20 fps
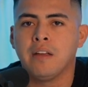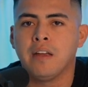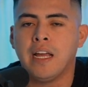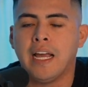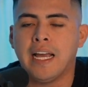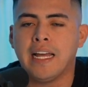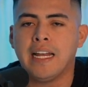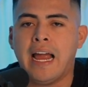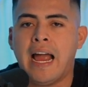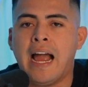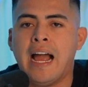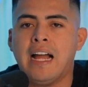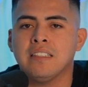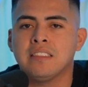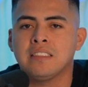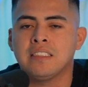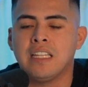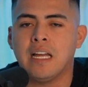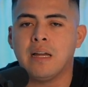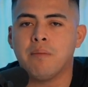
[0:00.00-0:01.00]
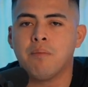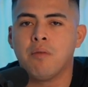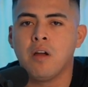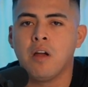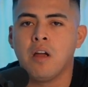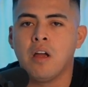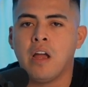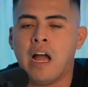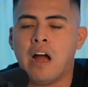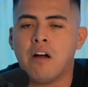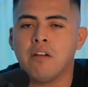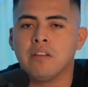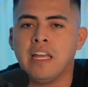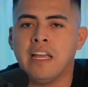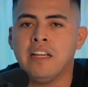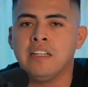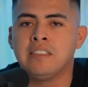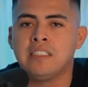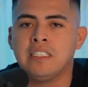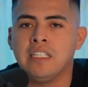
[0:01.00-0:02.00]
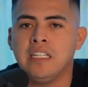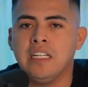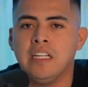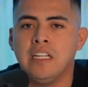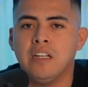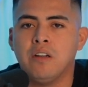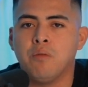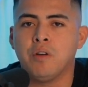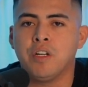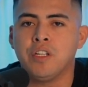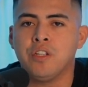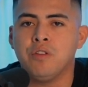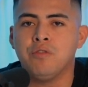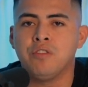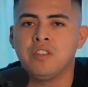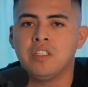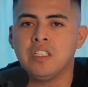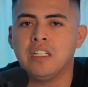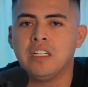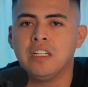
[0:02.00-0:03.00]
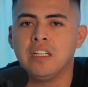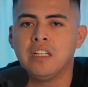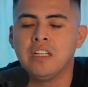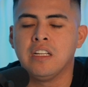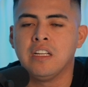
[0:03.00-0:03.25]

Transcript: And ask them how they see what you see.